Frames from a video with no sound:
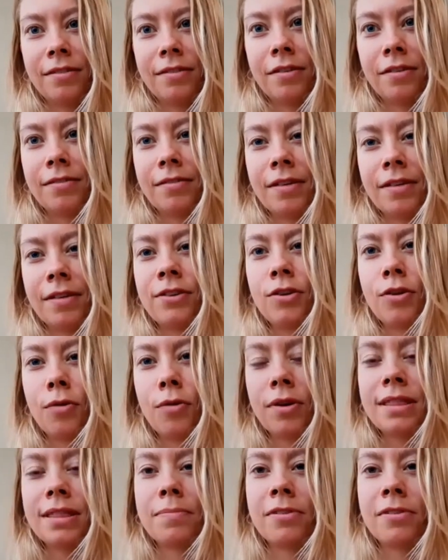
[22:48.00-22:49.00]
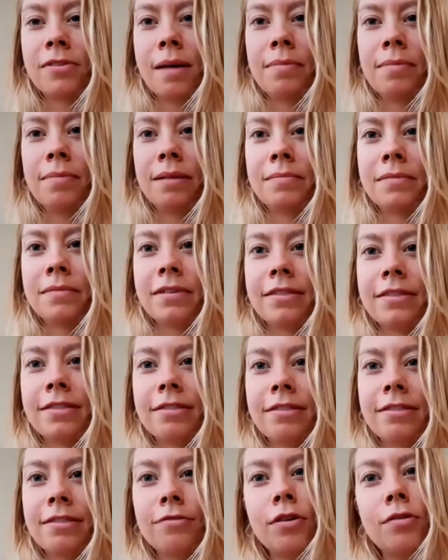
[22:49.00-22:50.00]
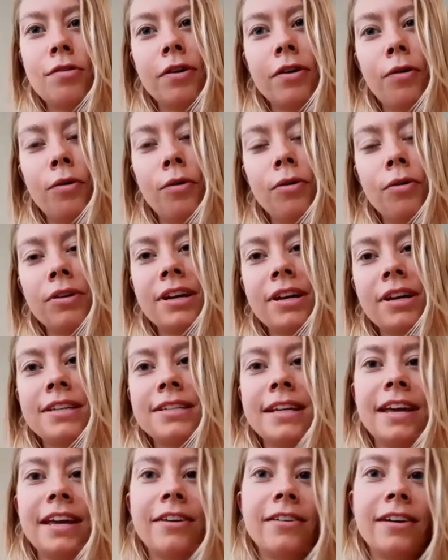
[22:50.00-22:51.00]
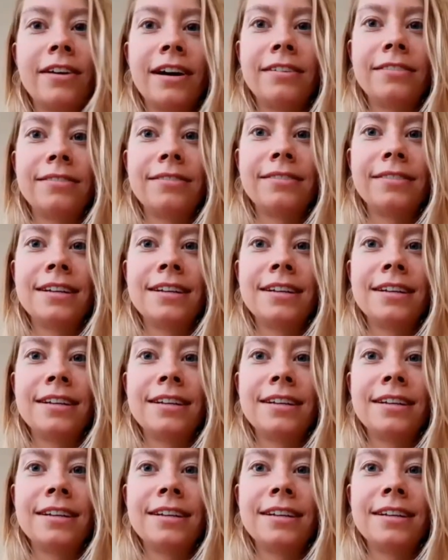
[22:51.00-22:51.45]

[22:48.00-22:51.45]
Ignore the problem, throw the whole container out